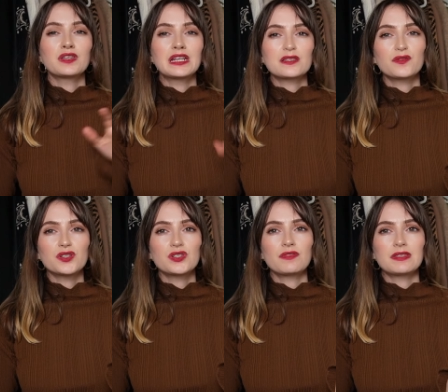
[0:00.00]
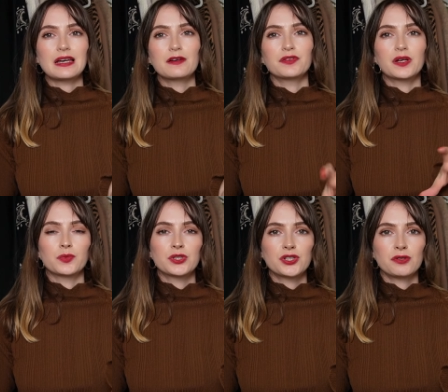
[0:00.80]
for the next version of this outfit, I
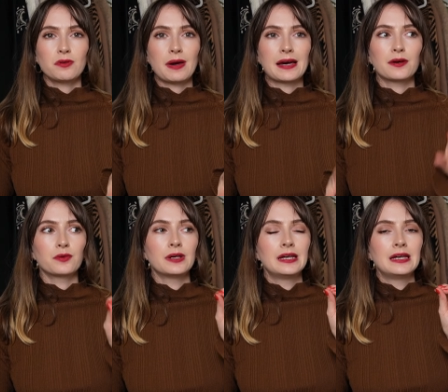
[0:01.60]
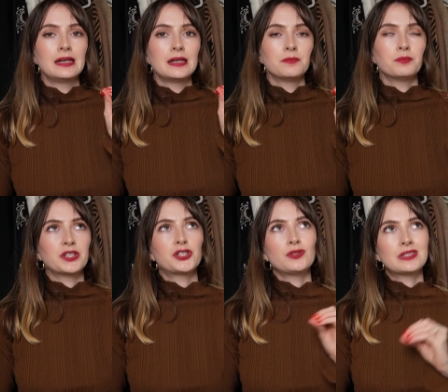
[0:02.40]
want to show you how by
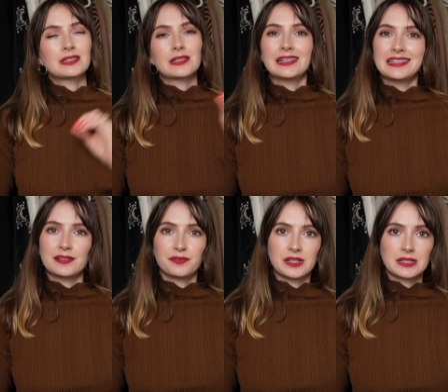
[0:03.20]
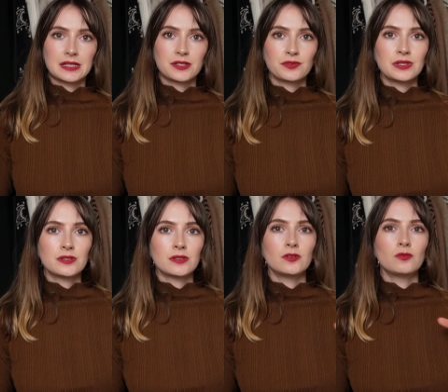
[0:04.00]
choosing slightly different
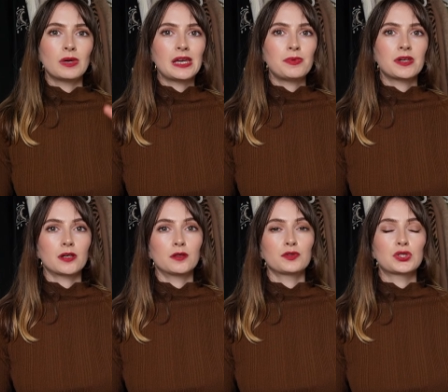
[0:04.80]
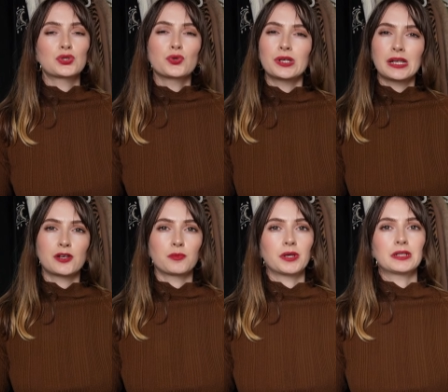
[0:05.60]
accessories, you may be kind of shortening
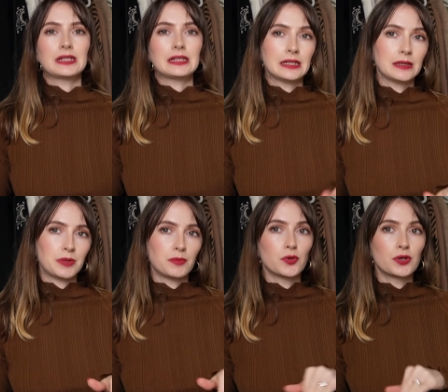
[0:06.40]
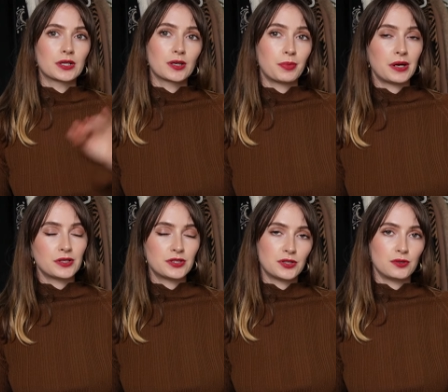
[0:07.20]
your body a little bit more
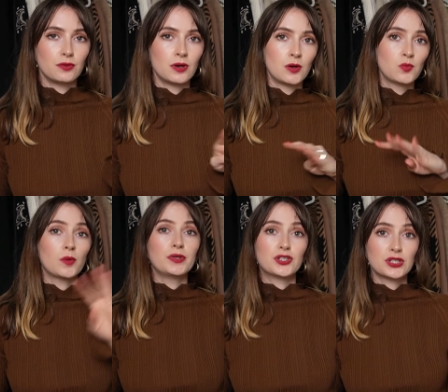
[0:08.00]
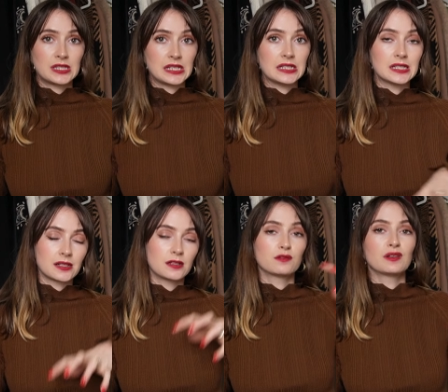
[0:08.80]
compared to what we just did and
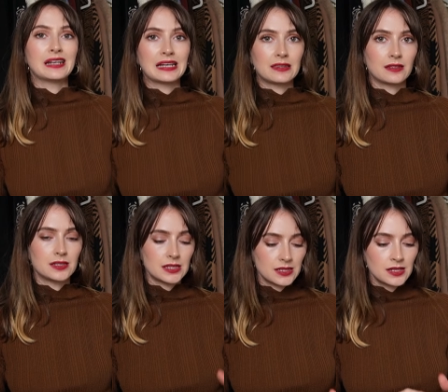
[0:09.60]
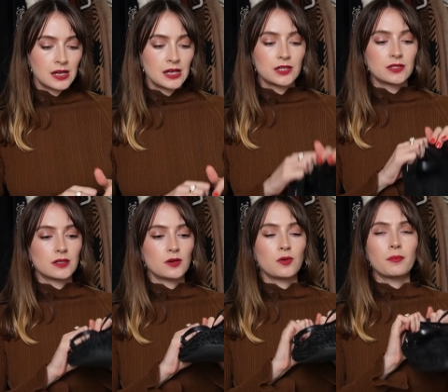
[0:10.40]
kind of lengthened it.
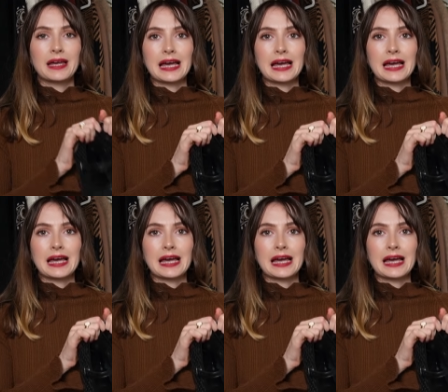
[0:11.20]
So by